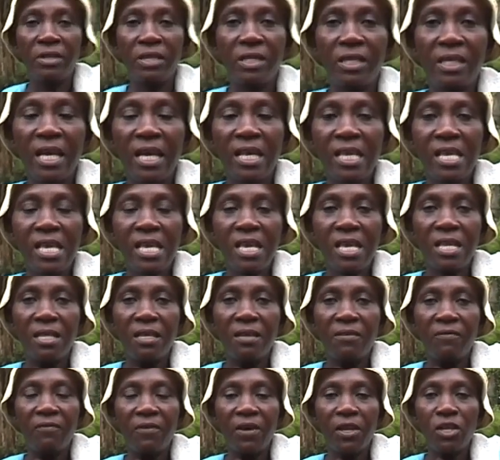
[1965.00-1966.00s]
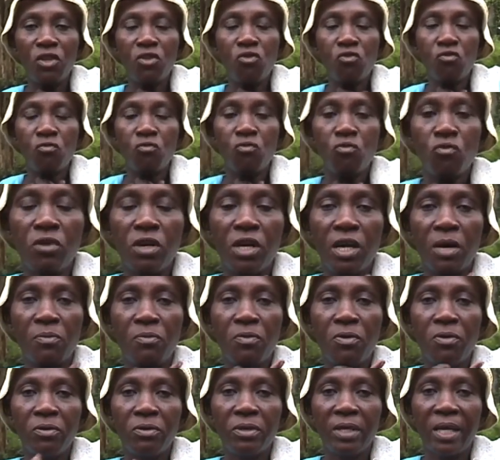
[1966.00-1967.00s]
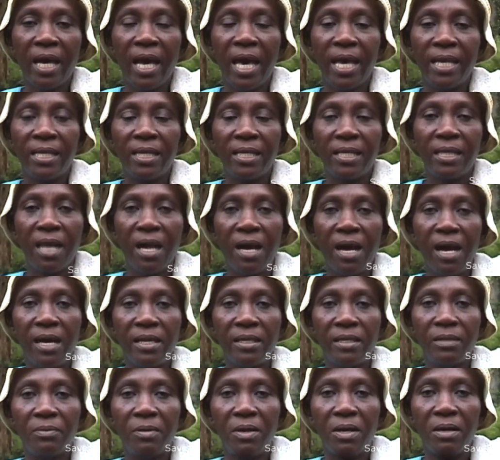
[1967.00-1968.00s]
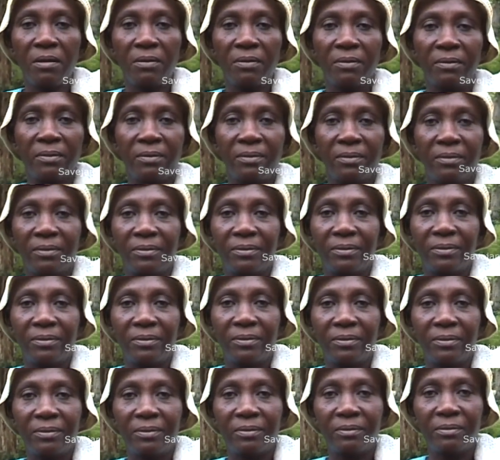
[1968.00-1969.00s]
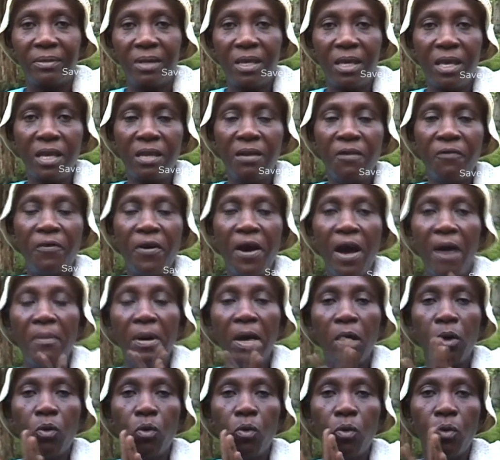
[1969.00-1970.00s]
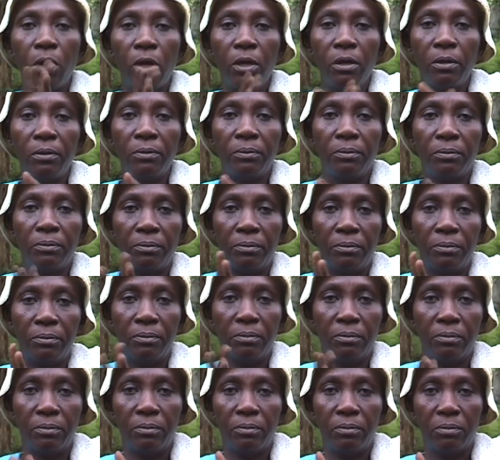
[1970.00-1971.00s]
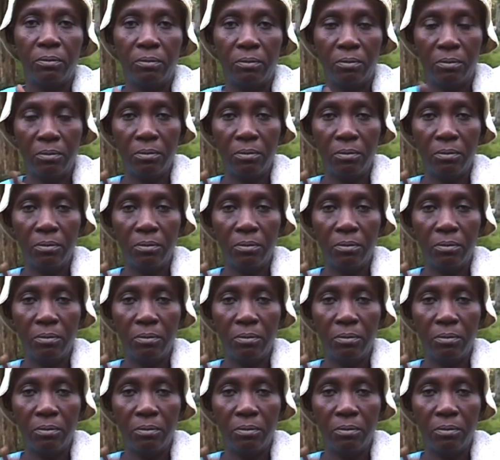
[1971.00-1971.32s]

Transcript: orange and eat it for new pneumonia, bronchitis or asthma. Sour. Then you farm a cold. Cool.